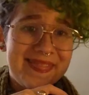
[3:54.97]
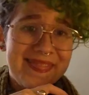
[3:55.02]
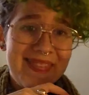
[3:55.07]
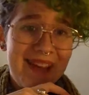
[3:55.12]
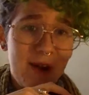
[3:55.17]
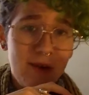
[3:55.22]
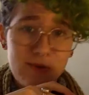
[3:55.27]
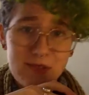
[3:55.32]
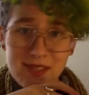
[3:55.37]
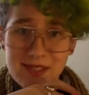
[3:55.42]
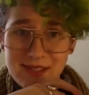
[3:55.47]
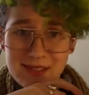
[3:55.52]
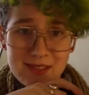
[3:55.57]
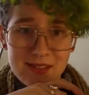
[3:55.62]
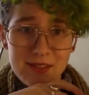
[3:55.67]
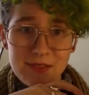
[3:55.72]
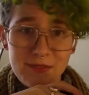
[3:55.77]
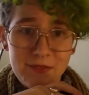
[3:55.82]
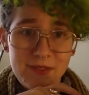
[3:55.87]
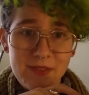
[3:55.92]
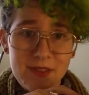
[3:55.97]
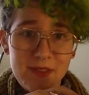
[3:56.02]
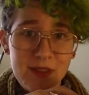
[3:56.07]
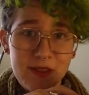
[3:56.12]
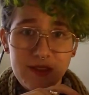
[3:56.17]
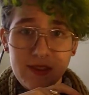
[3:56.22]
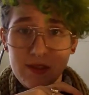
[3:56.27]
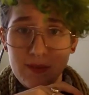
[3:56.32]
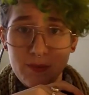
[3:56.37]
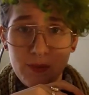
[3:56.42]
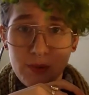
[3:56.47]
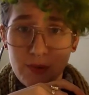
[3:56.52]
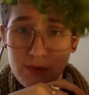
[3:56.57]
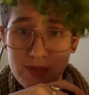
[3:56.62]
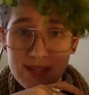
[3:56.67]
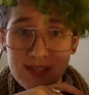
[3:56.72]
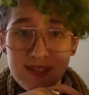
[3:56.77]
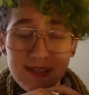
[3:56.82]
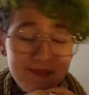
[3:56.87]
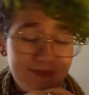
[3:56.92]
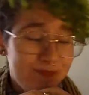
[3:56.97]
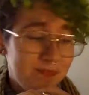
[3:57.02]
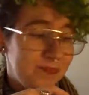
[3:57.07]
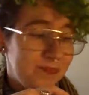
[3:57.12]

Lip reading: thousands of the Buoy.